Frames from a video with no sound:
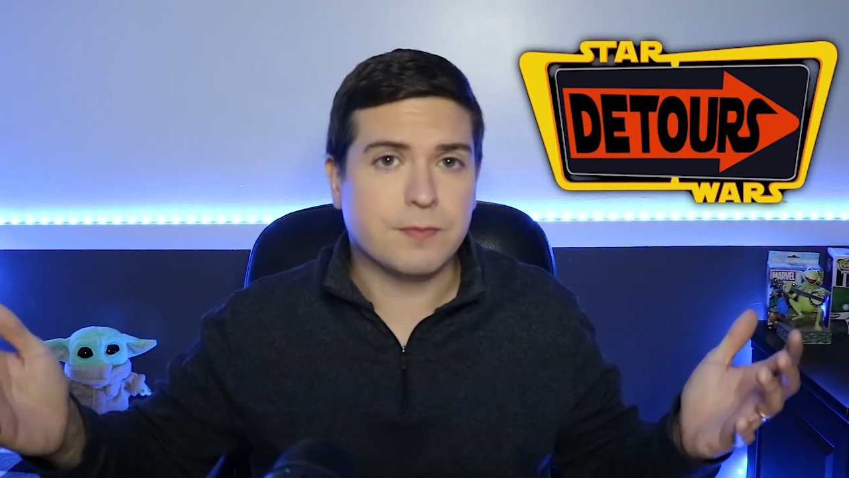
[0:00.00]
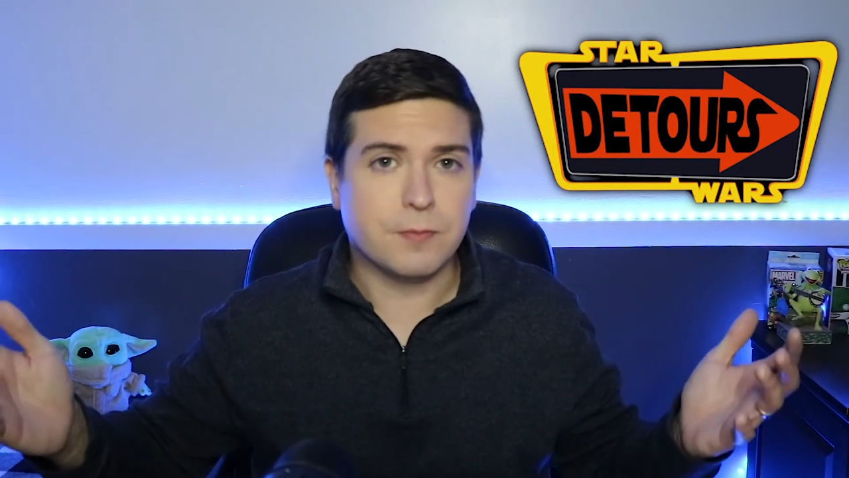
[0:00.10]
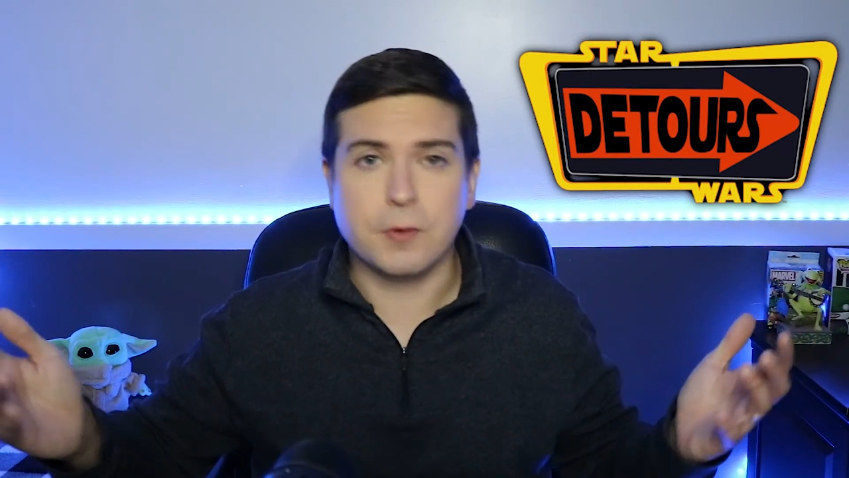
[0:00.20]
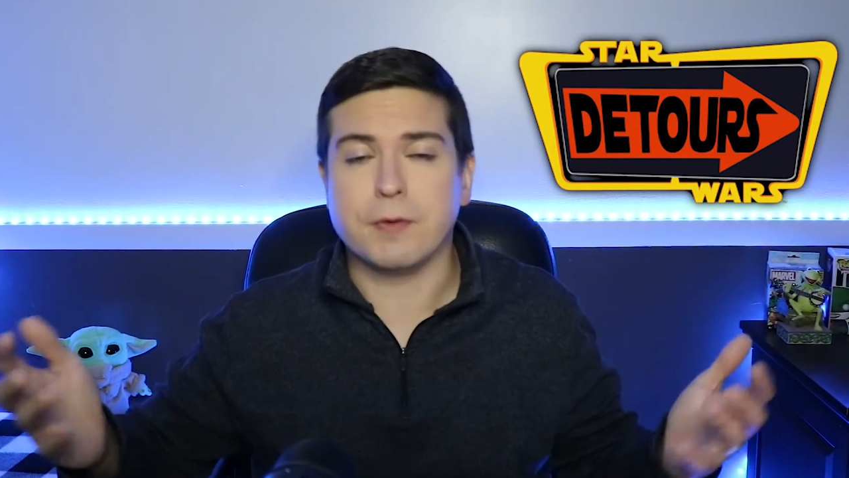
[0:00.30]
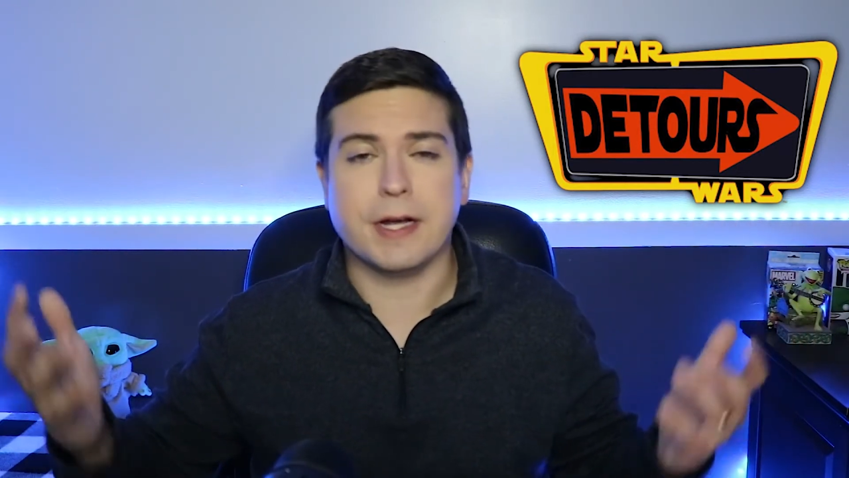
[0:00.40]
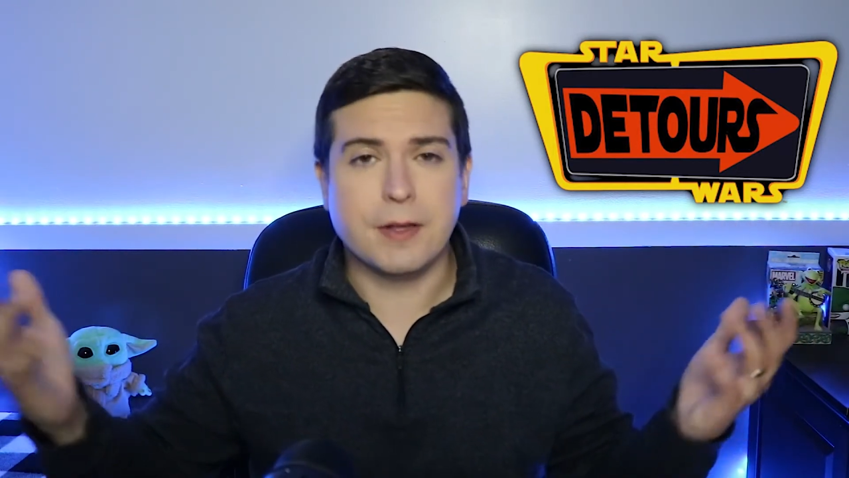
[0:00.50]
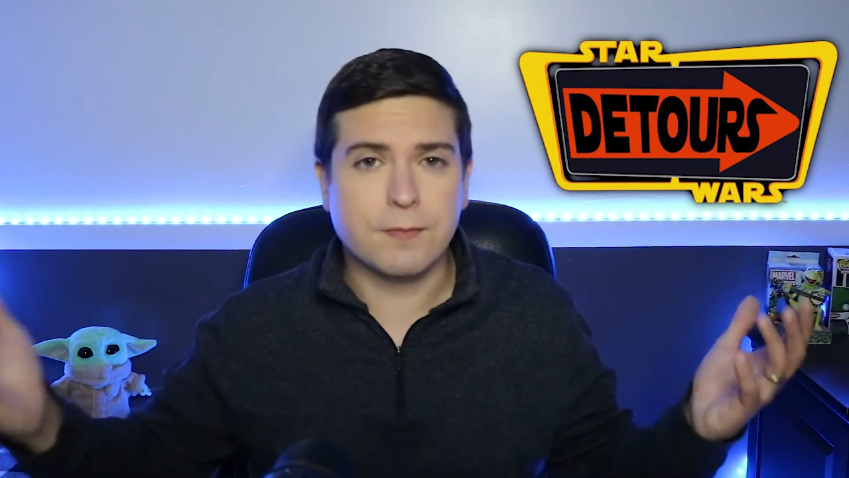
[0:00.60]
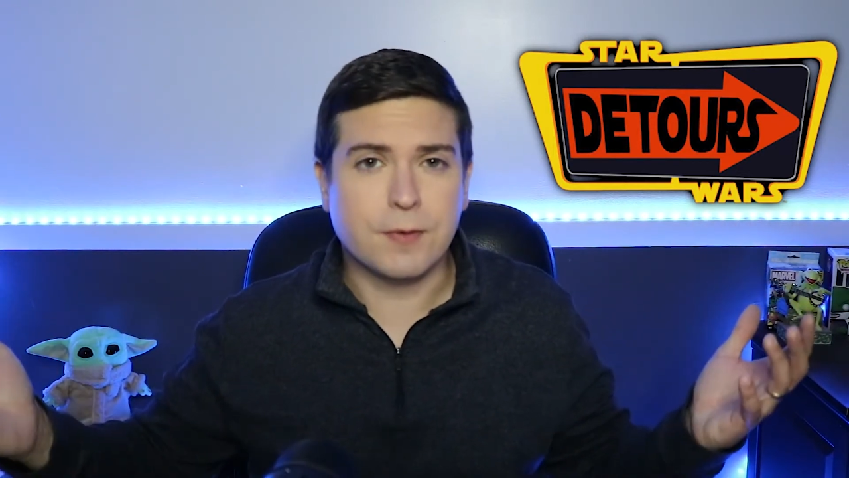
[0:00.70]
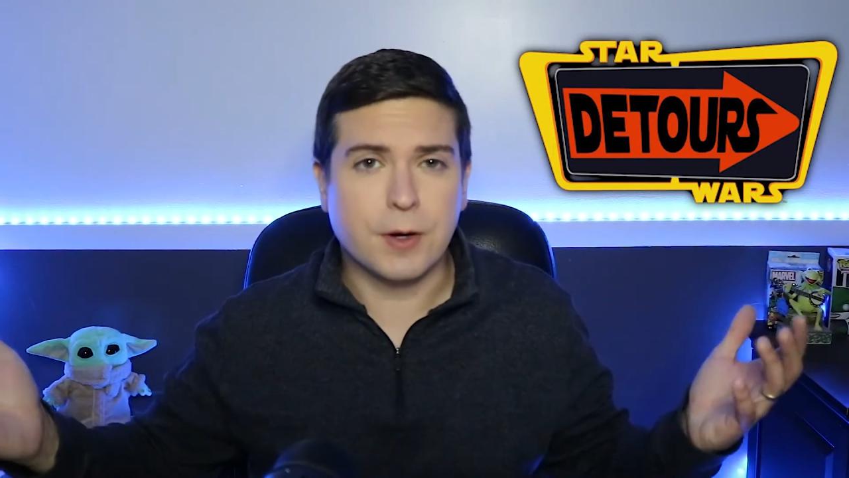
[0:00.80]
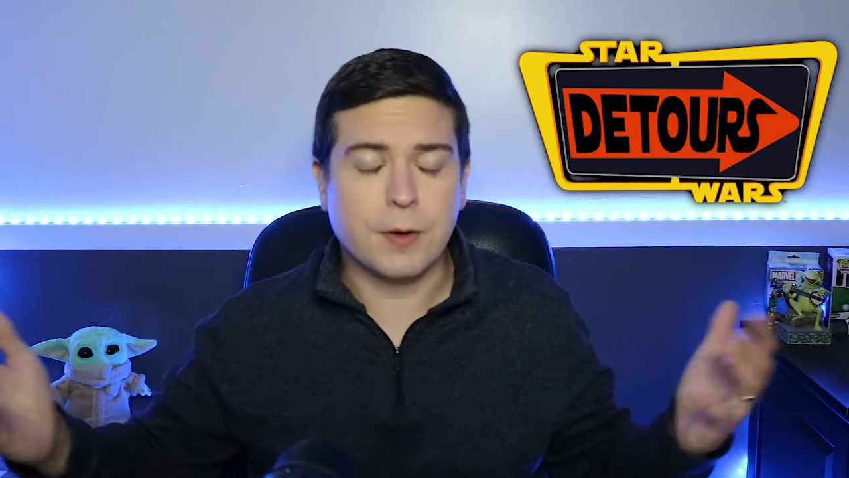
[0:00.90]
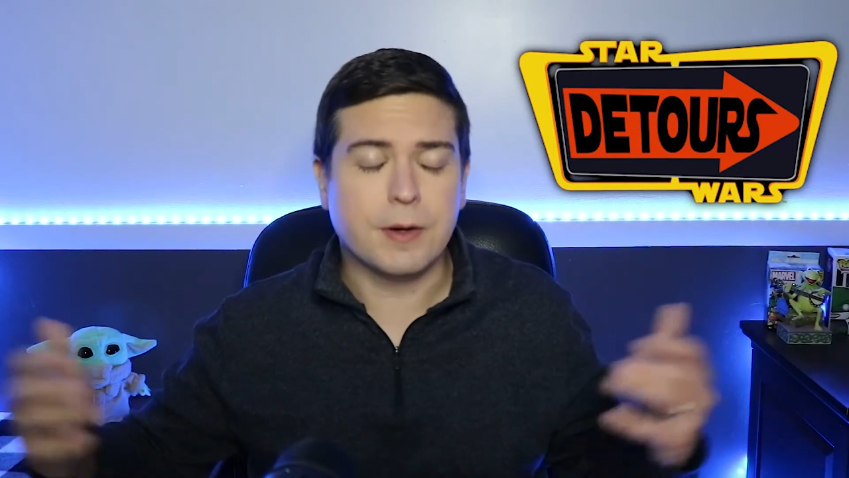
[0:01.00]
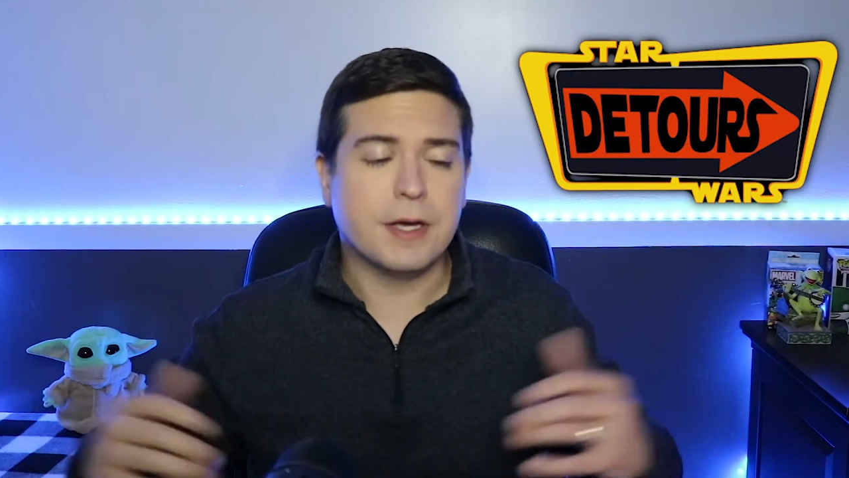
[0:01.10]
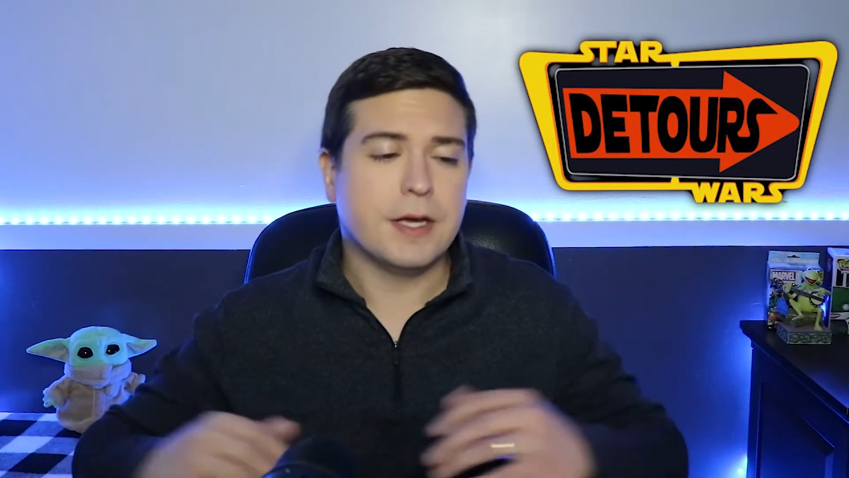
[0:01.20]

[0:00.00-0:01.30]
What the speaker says: full of great info,